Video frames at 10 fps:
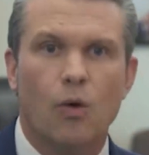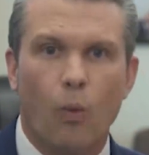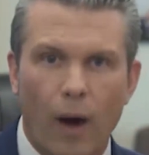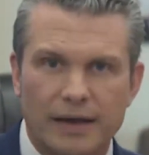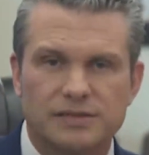
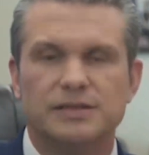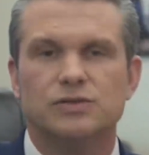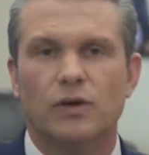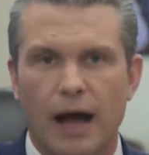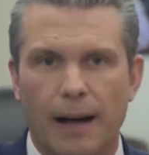wisely
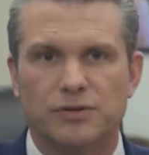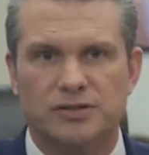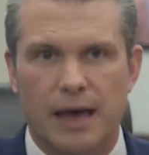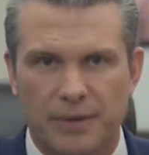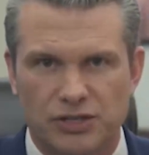to accomplish
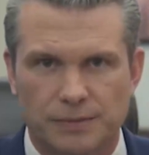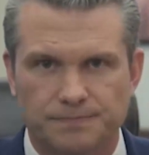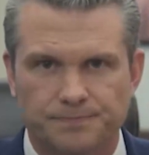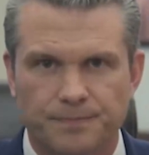that mission.